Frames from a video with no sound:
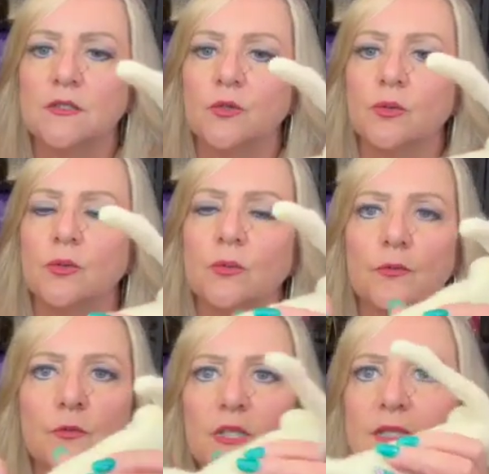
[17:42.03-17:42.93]
So
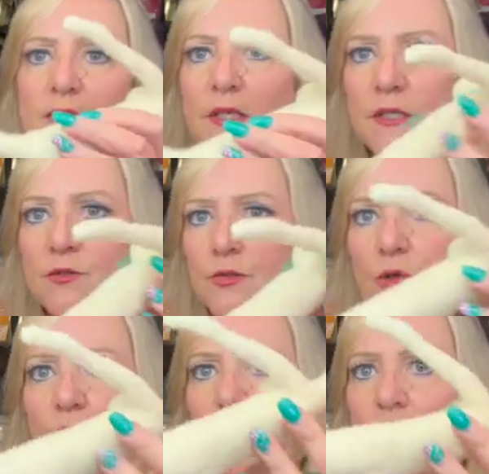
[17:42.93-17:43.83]
these legs are
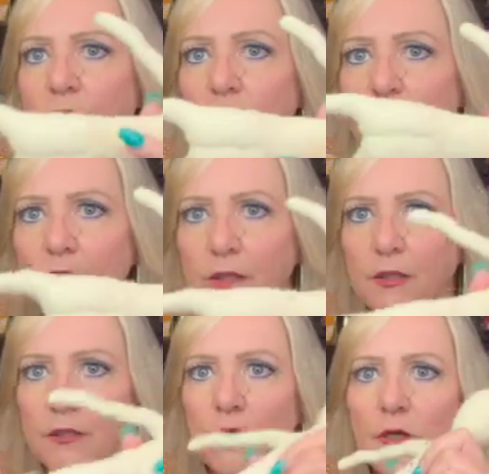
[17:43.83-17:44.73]
nowhere near
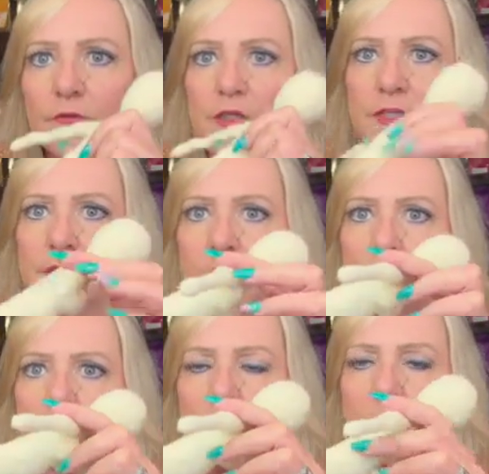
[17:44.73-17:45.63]
done,
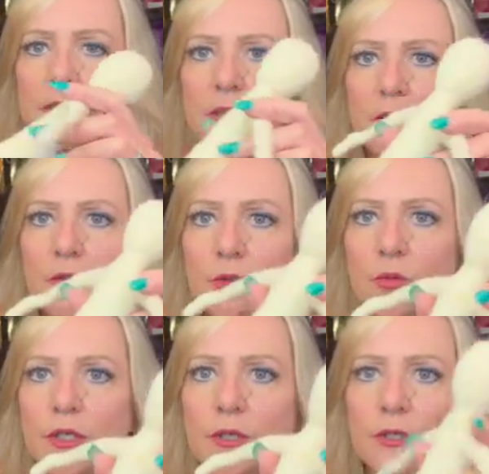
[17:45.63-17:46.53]
obviously. She's got a long
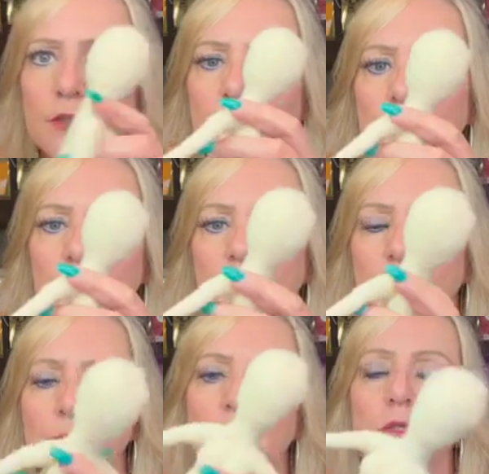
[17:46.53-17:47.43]
way to go. I
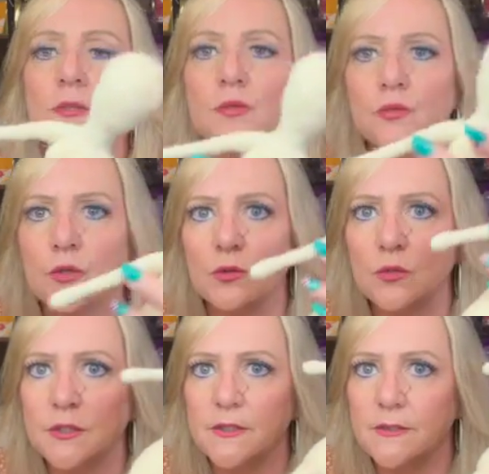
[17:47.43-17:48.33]
mean, Marilyn Monroe
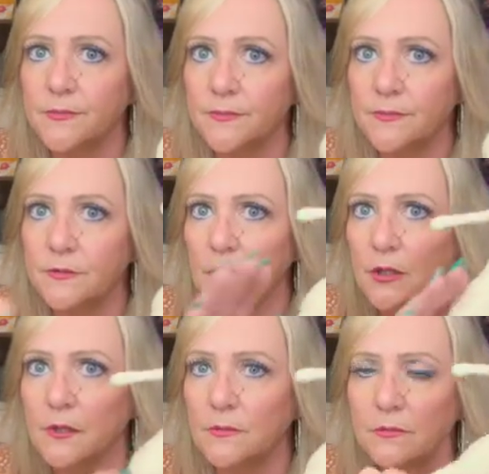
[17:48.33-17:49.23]
was
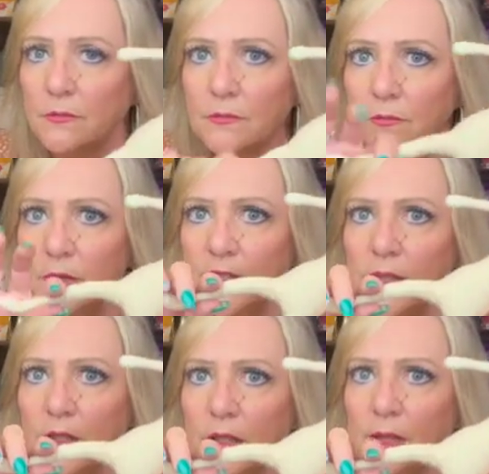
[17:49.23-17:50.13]
not
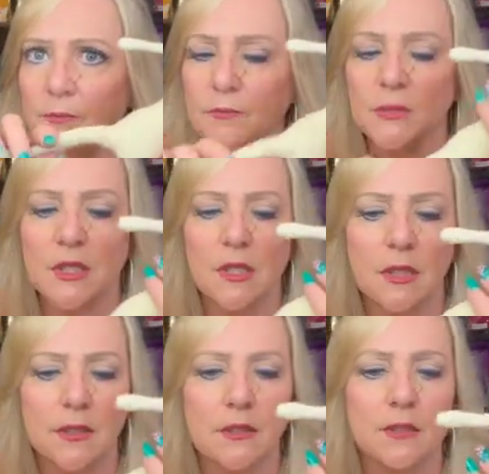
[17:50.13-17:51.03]
skinny mini
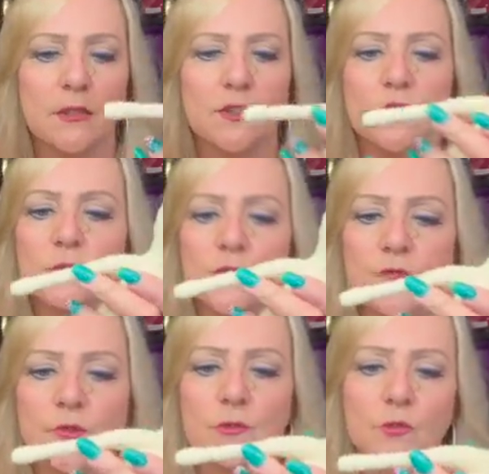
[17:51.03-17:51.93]
like this. She was
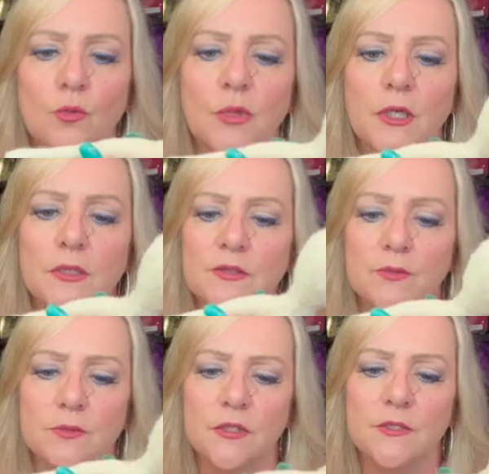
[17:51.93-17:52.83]
very robust.
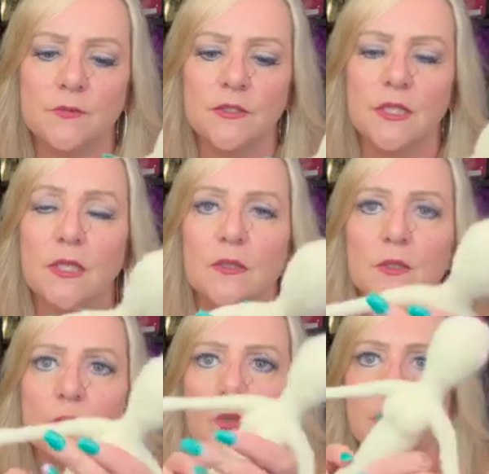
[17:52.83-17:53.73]
So this one's got a
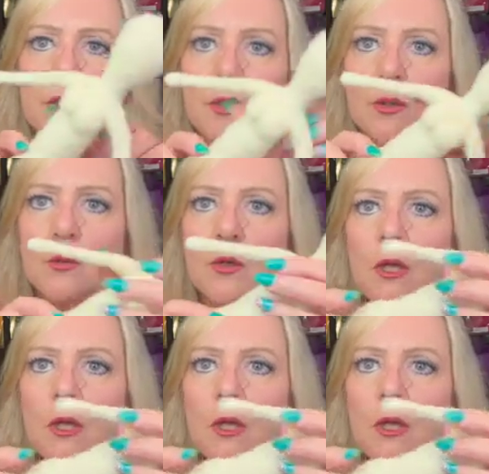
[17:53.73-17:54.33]
long way to go.